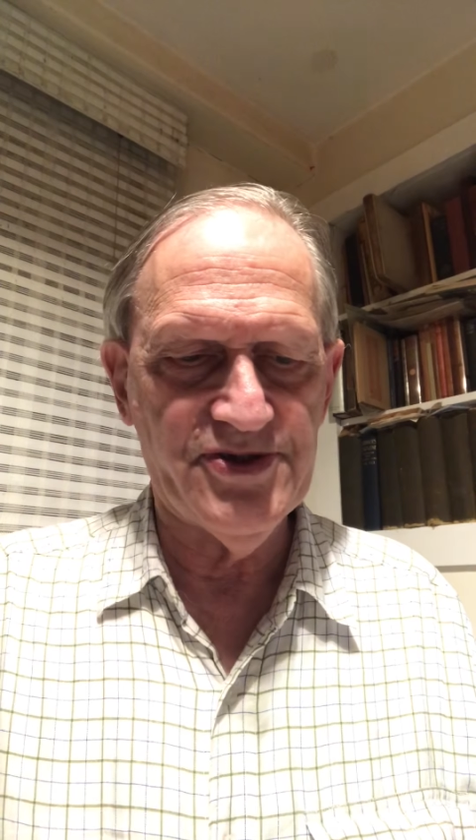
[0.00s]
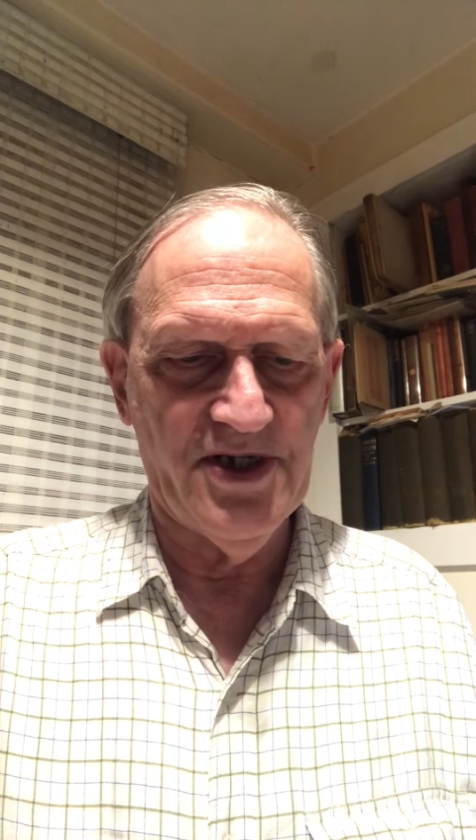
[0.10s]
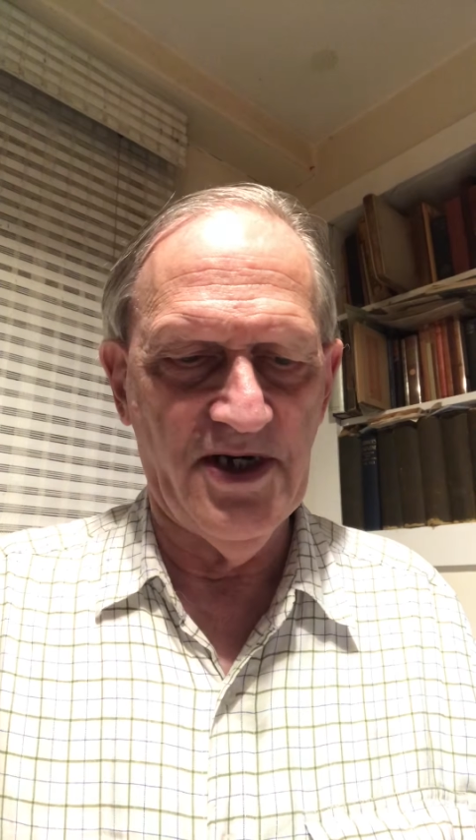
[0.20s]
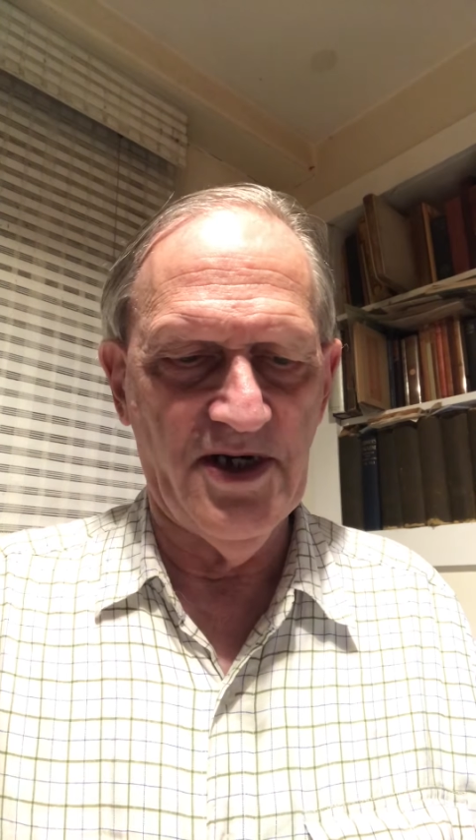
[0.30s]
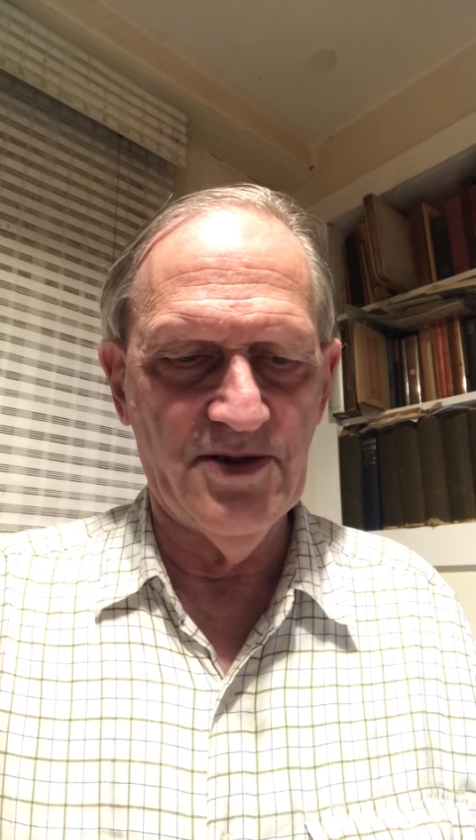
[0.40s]

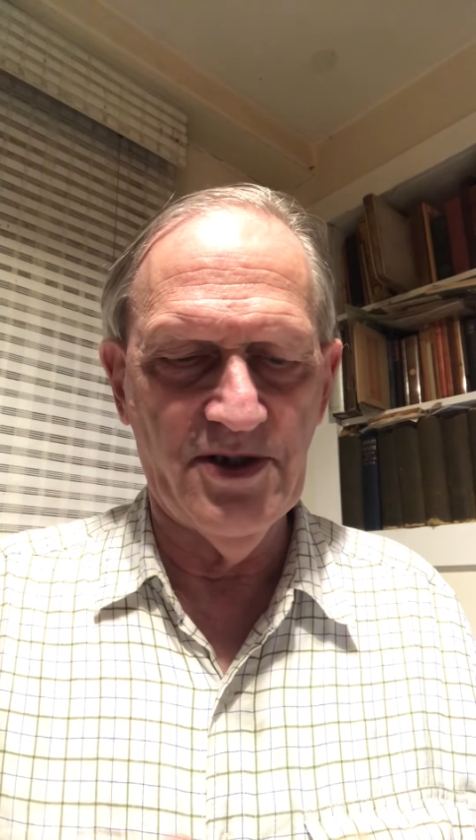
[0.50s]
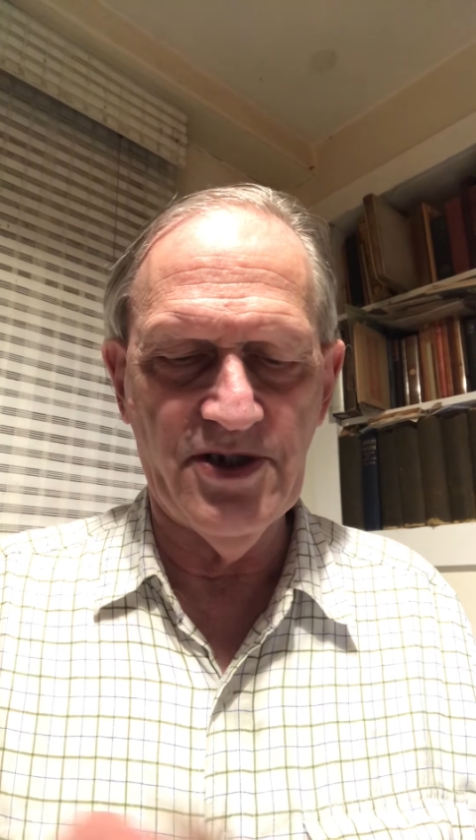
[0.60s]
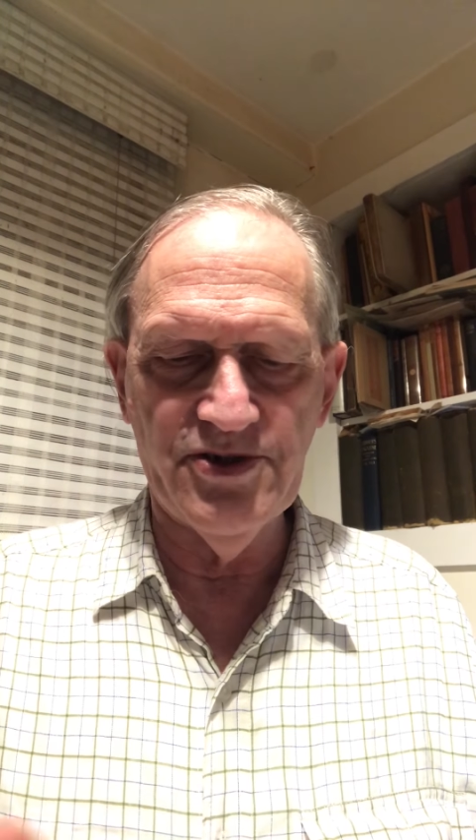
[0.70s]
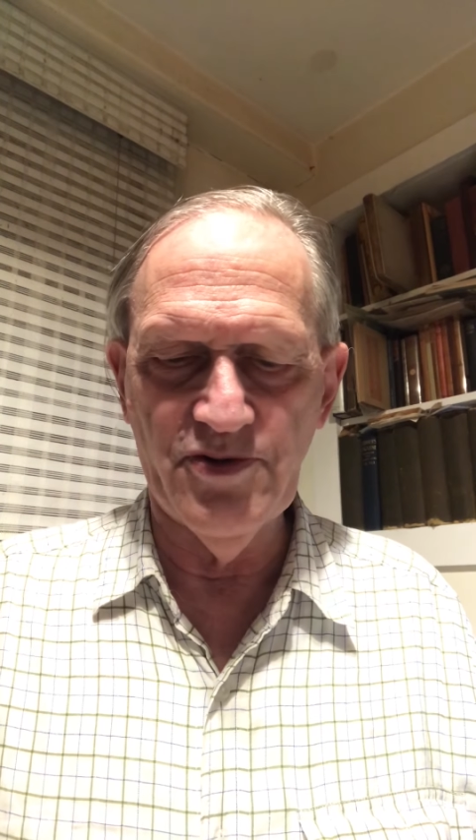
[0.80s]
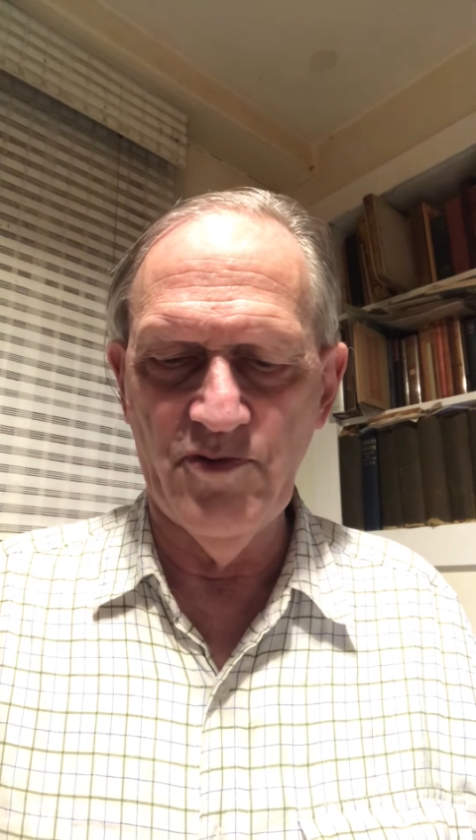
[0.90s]
look
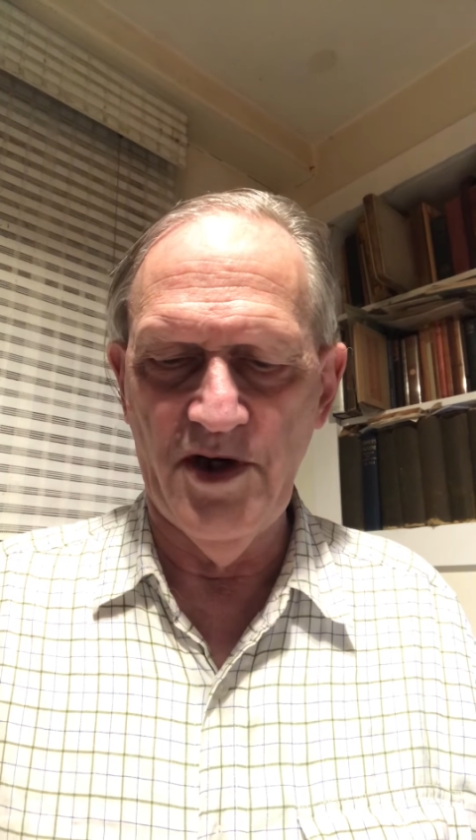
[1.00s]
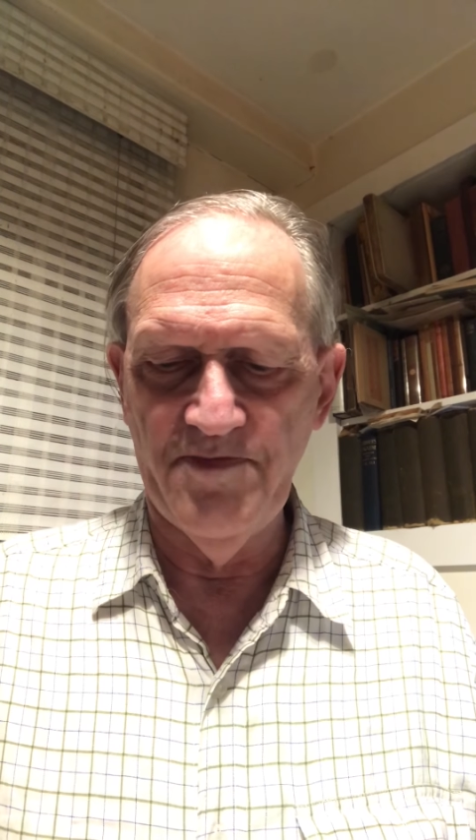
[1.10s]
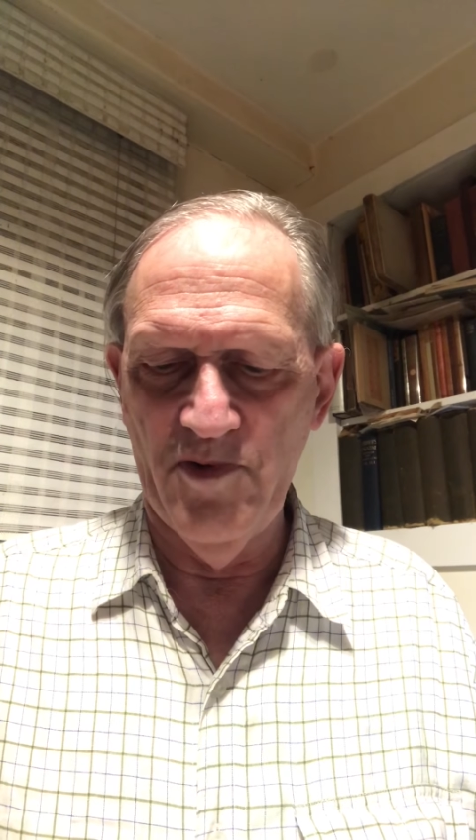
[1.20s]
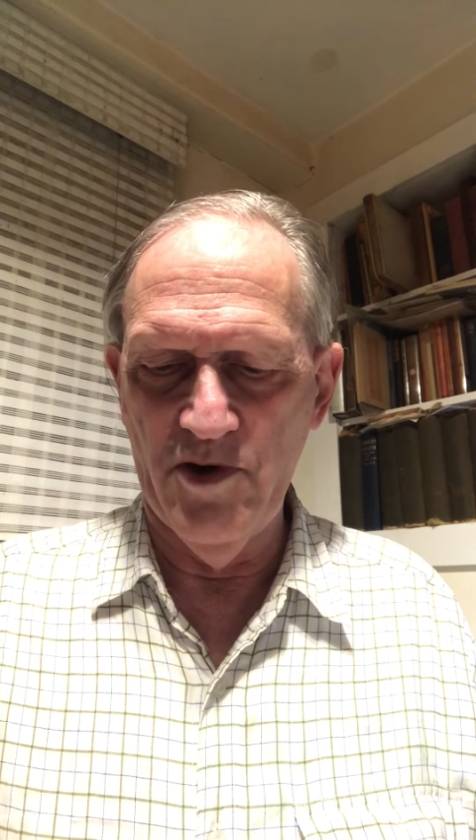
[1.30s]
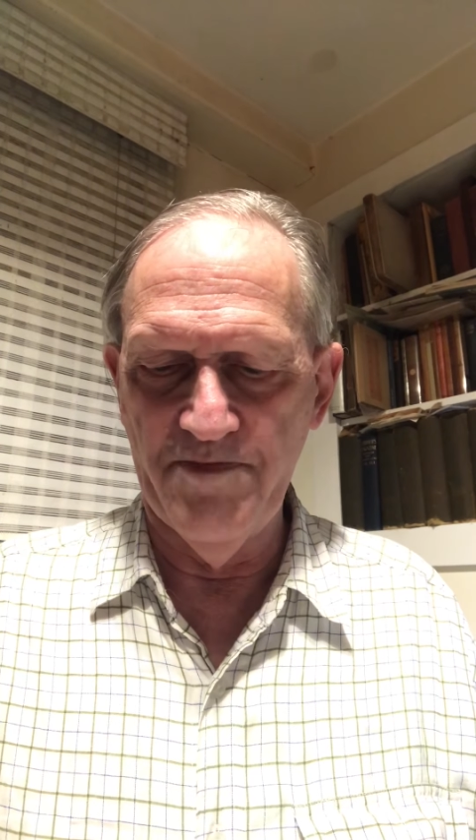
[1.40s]
into one
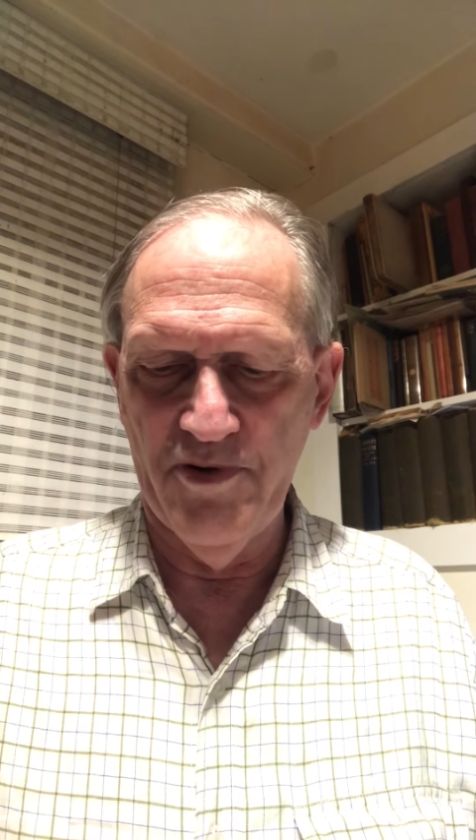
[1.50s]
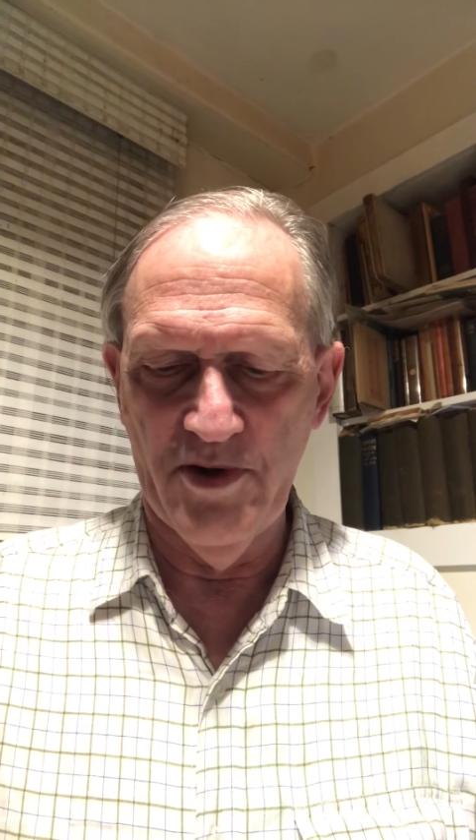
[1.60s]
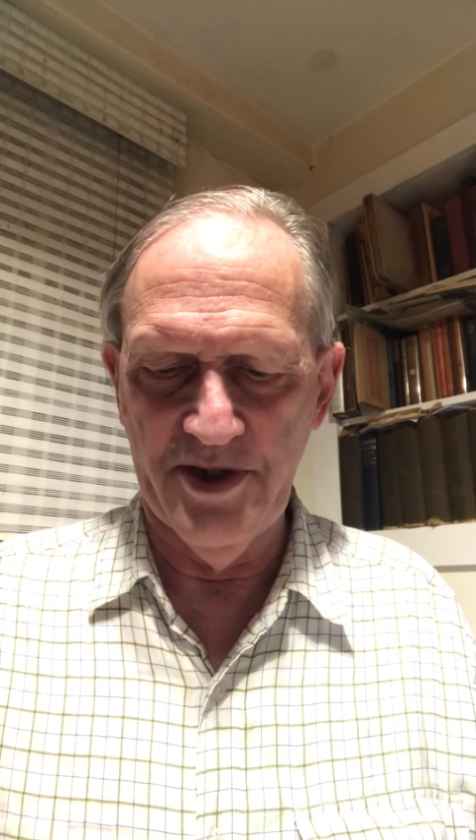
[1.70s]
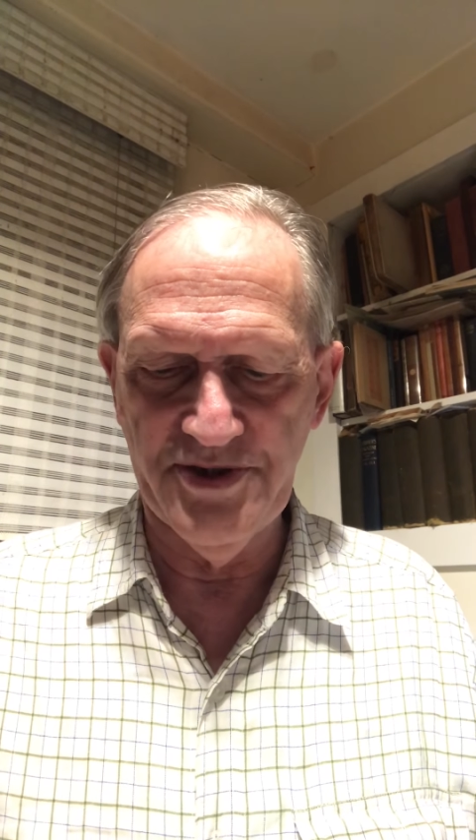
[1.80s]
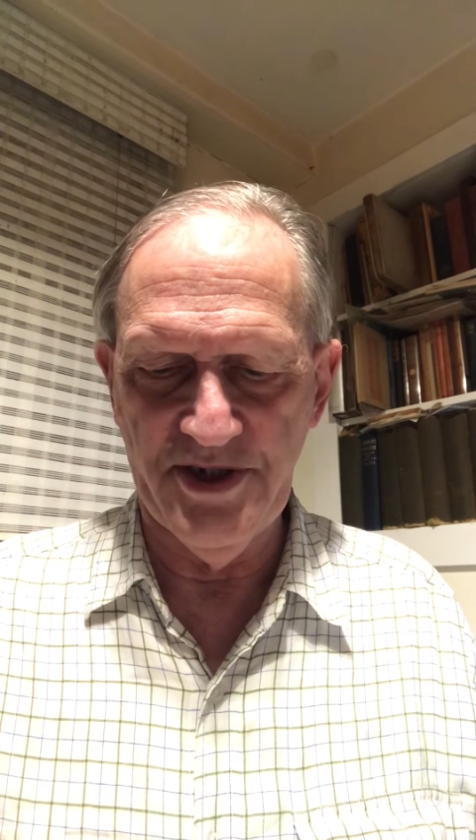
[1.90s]
more
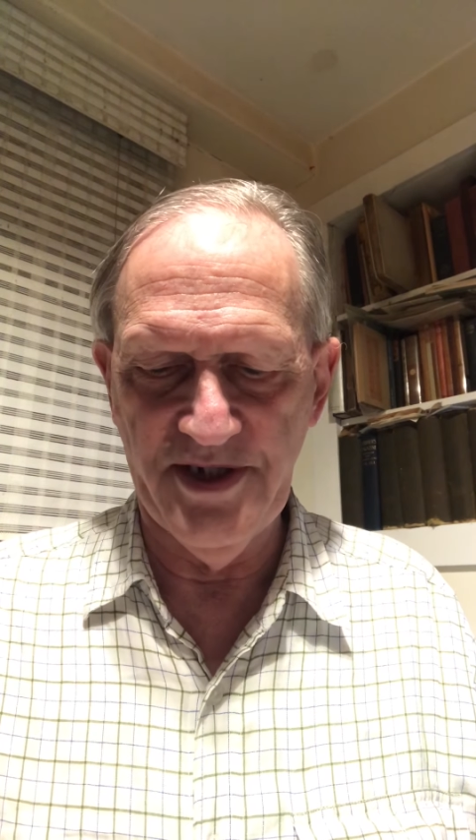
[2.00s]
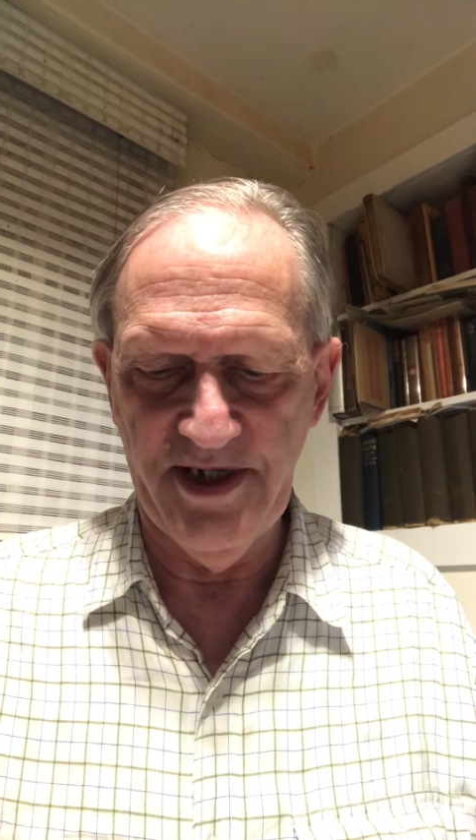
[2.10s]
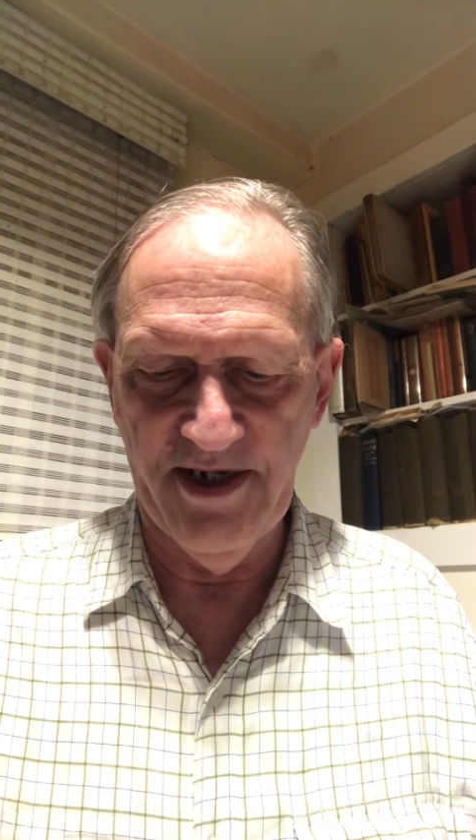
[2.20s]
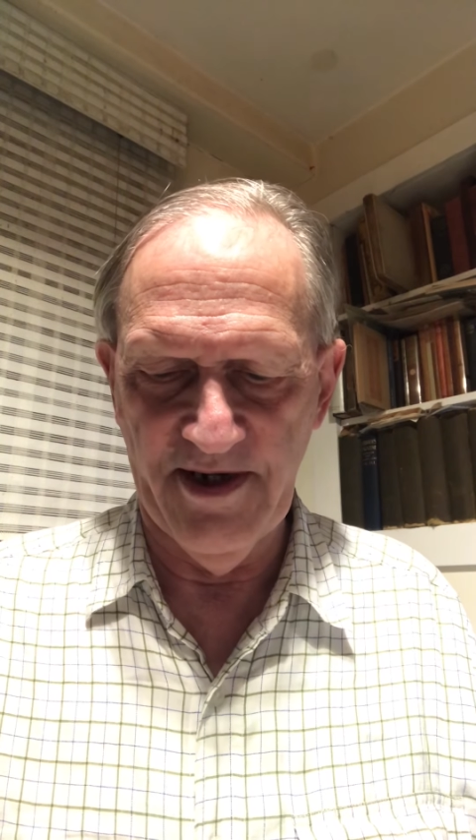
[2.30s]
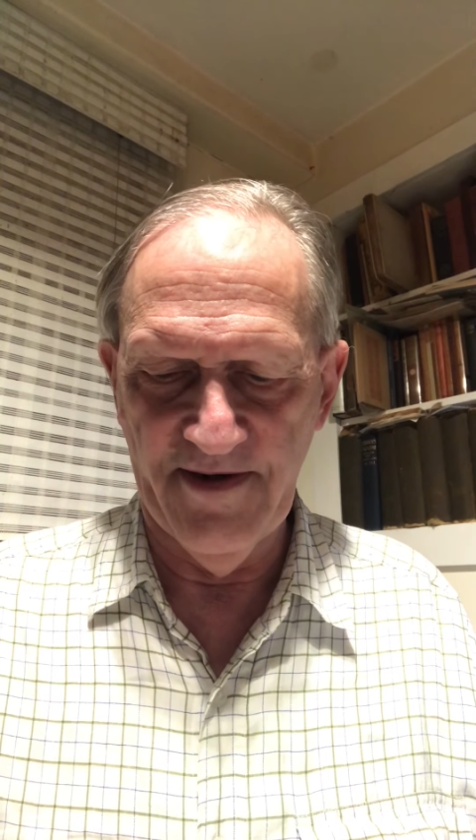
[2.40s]
portion
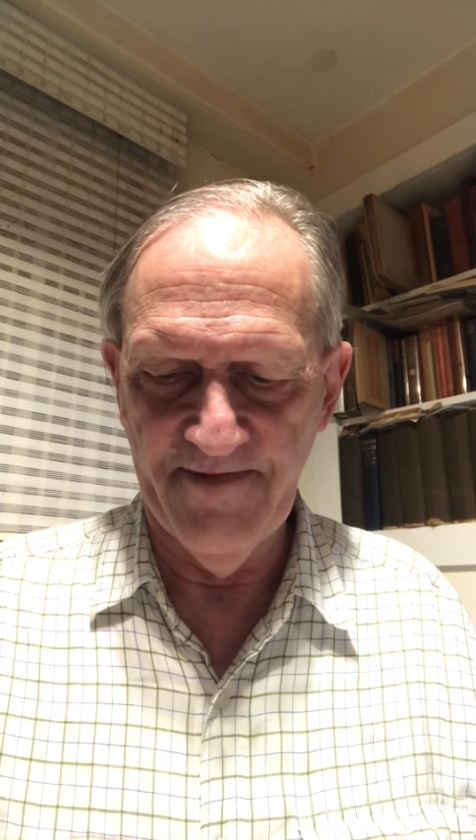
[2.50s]
here.